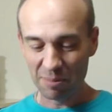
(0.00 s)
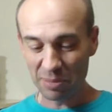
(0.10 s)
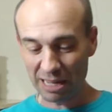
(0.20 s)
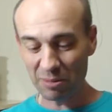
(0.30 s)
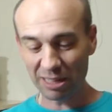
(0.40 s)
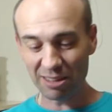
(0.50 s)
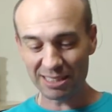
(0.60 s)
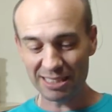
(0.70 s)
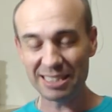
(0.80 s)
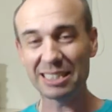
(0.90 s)
But anyway,
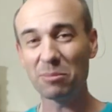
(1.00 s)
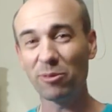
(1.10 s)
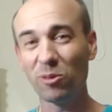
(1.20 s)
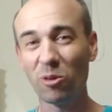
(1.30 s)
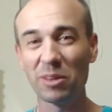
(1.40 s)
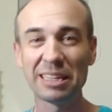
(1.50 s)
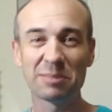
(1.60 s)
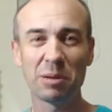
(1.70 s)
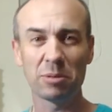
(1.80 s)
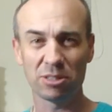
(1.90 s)
guys, this is number 4 on the
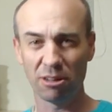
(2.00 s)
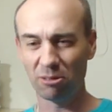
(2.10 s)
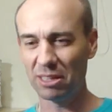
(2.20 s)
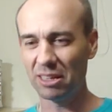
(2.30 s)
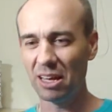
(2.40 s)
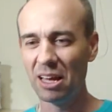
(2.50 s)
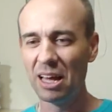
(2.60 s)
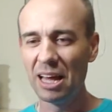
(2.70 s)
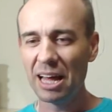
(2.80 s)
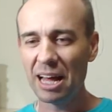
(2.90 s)
list. Maybe I should hold that there.
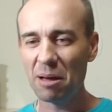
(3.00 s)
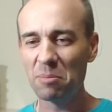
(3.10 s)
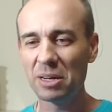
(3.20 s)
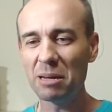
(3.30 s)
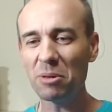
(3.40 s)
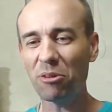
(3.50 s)
Number